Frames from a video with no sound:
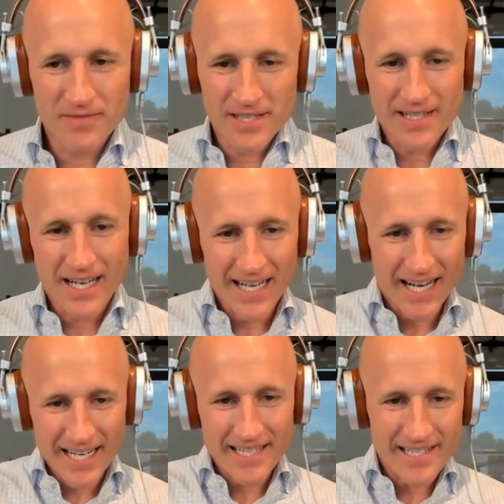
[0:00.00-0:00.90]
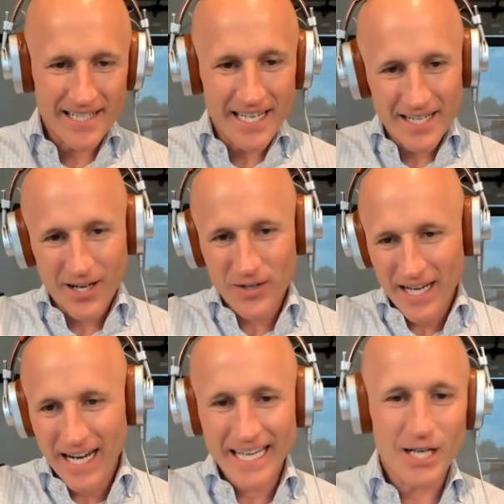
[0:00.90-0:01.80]
because I could see,
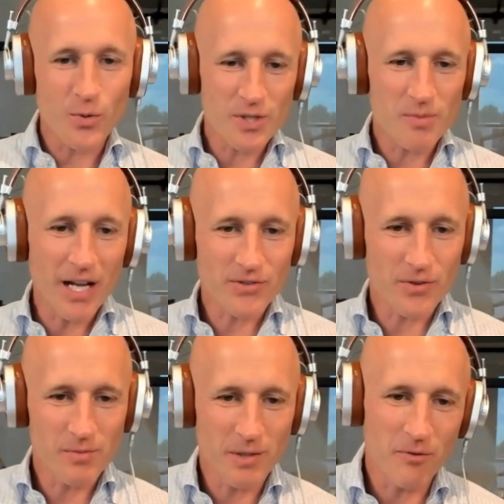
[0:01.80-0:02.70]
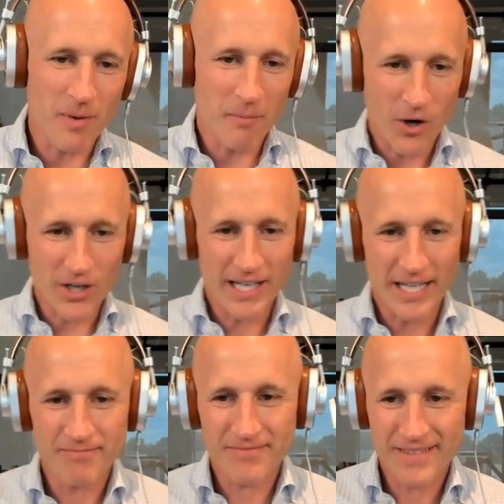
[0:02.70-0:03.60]
okay, I get a response from some of my marketing.